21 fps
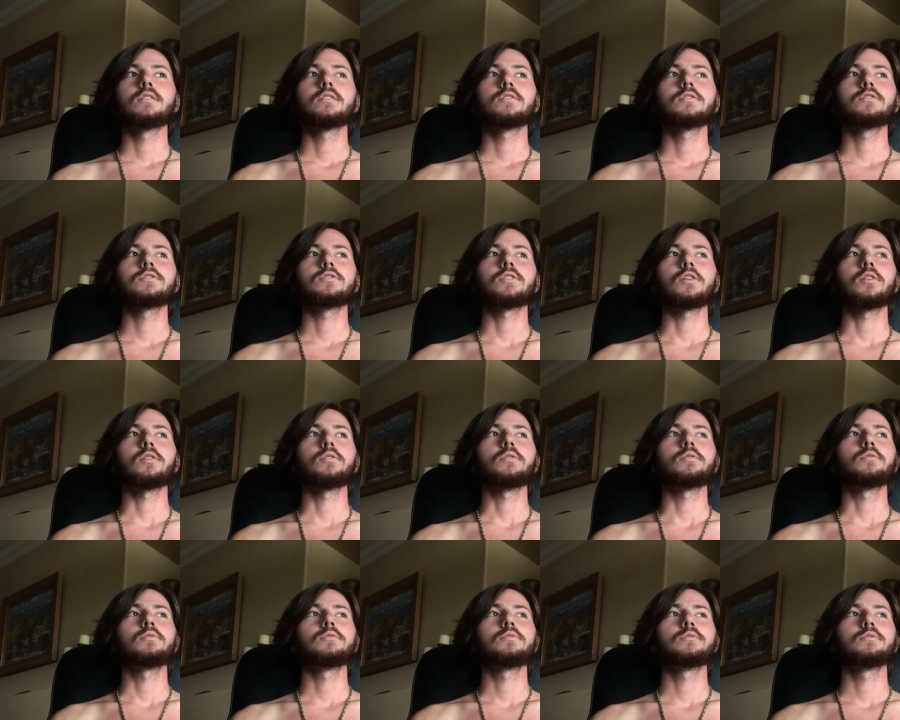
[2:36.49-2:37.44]
So,
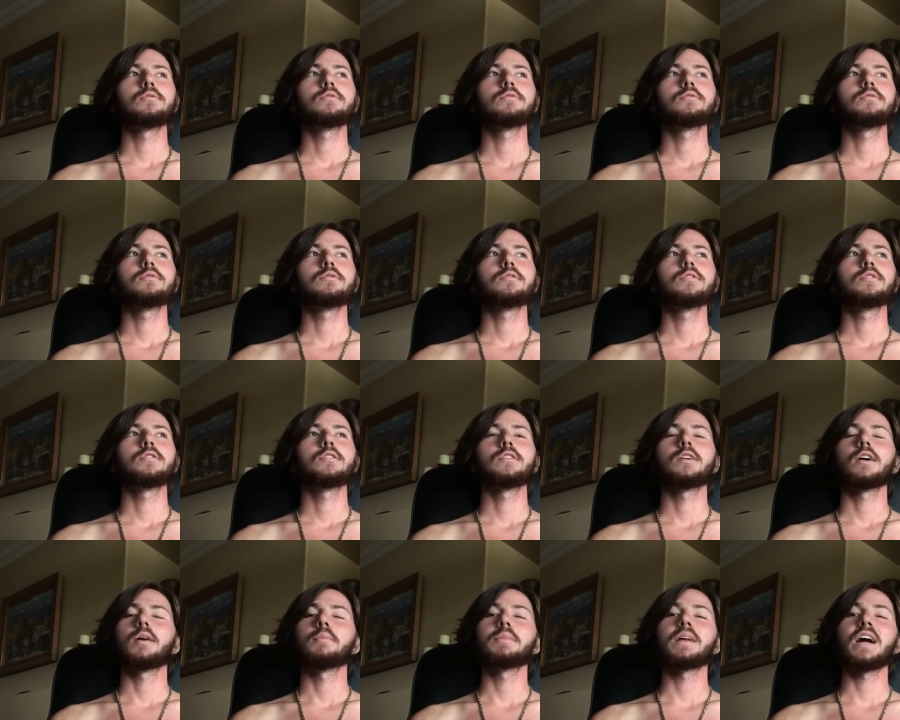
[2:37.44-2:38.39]

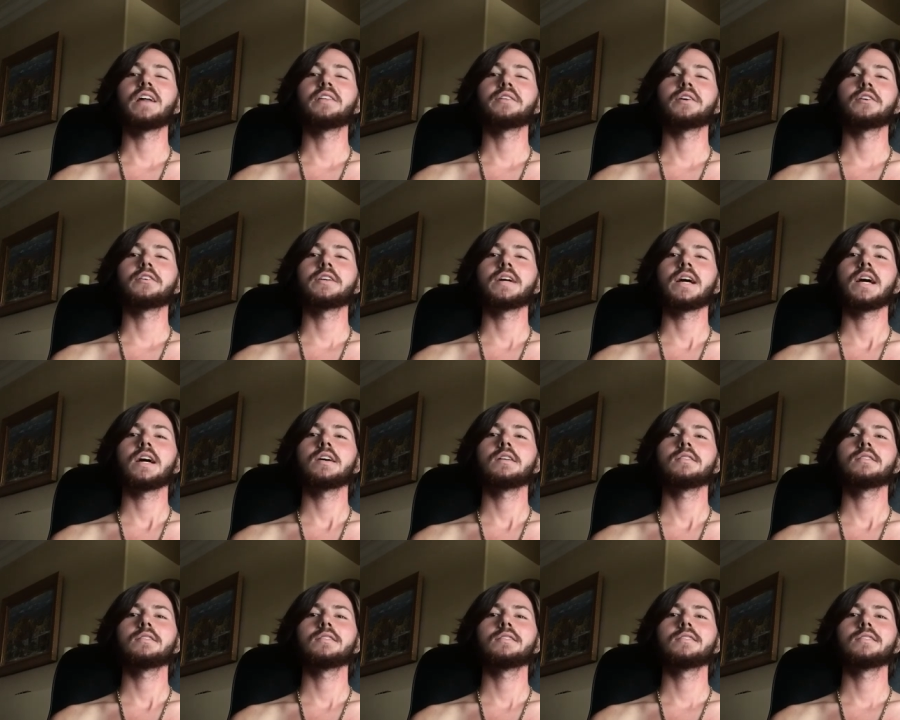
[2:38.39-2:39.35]
I'm not there yet,
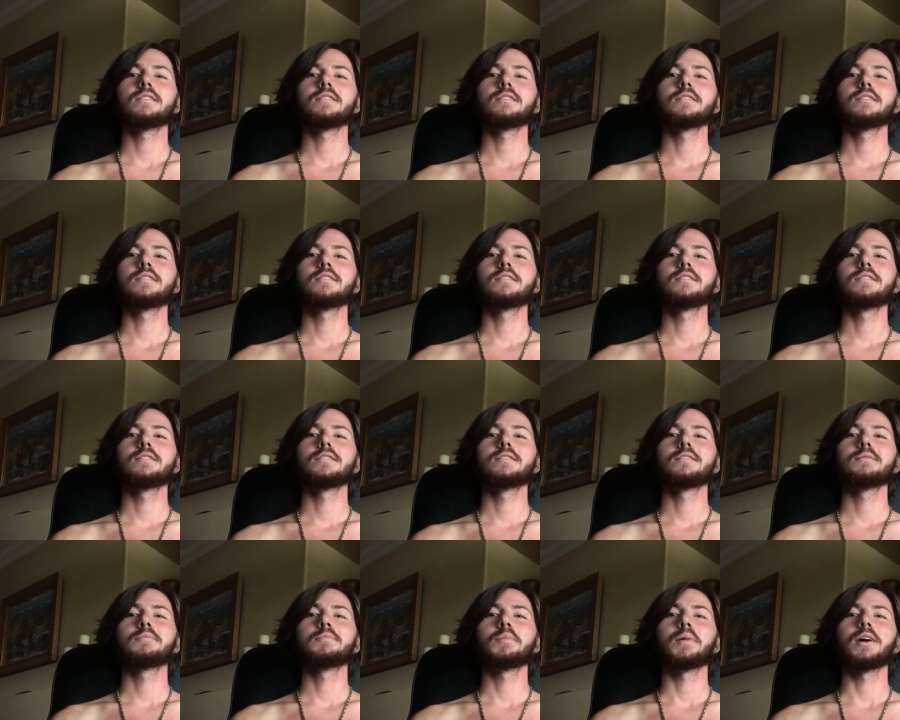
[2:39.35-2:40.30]

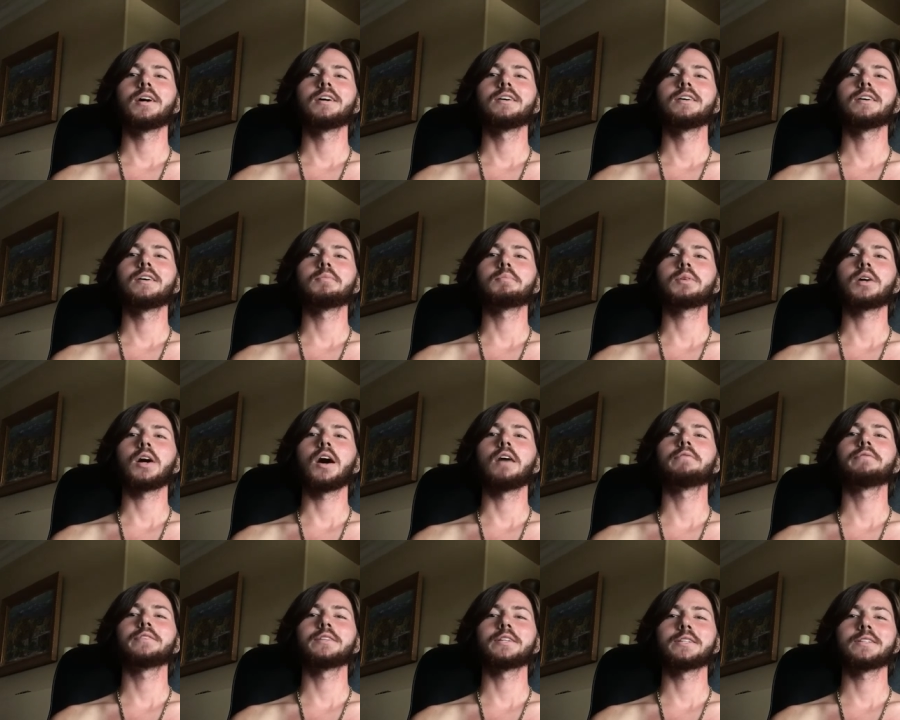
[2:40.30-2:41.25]
but I'm
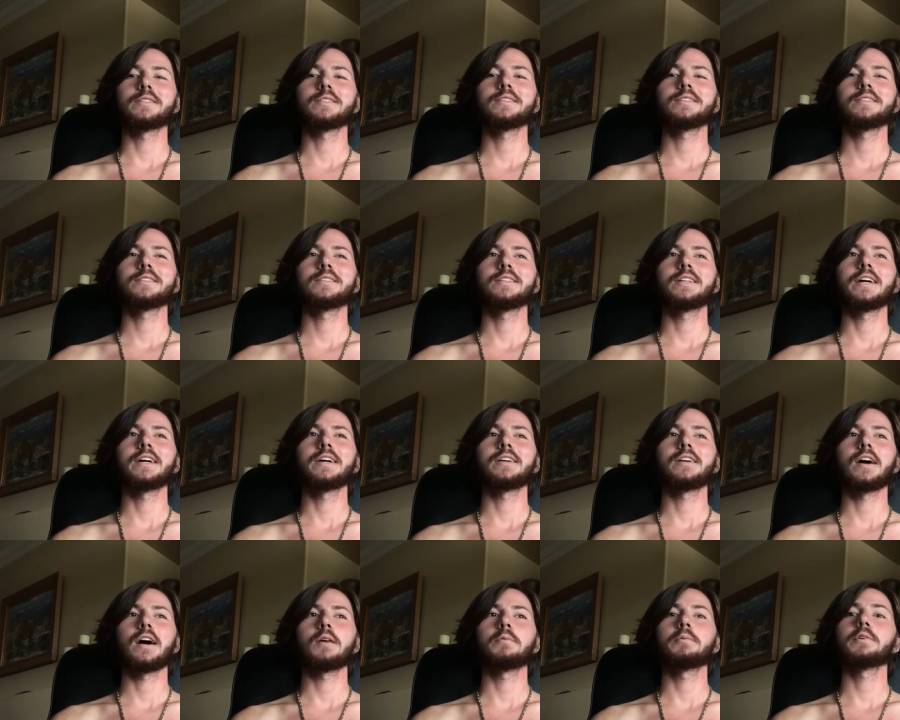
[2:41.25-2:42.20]
confident that
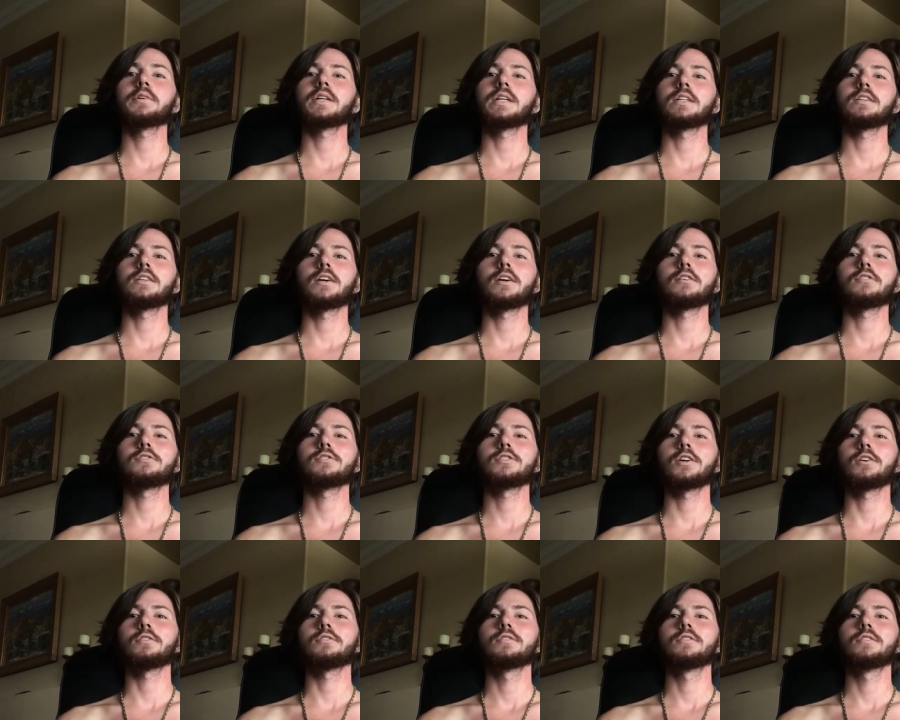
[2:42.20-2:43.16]
I will get there.
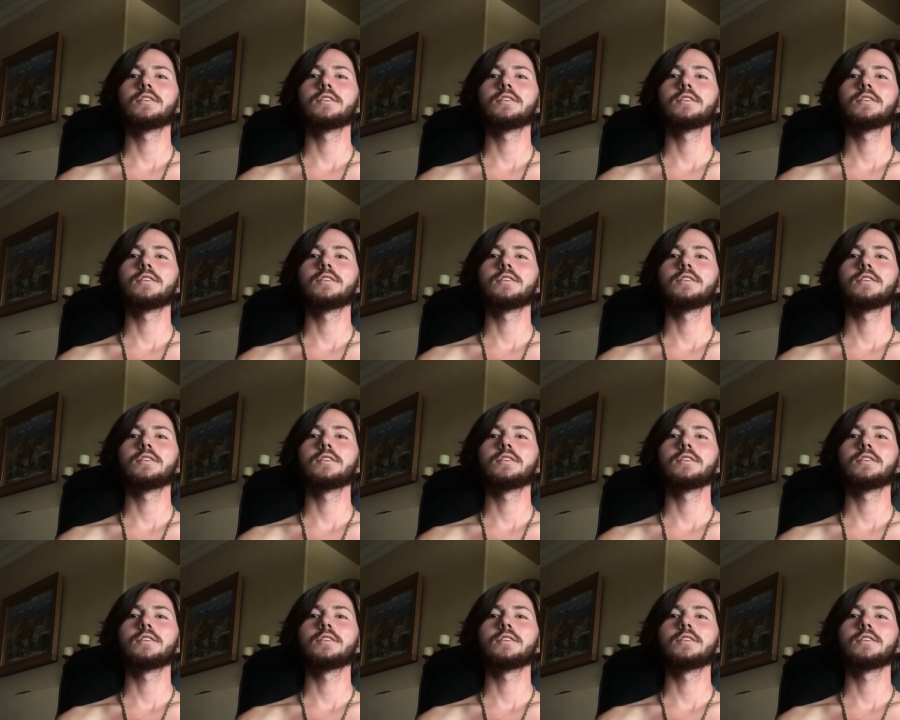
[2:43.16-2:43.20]
So,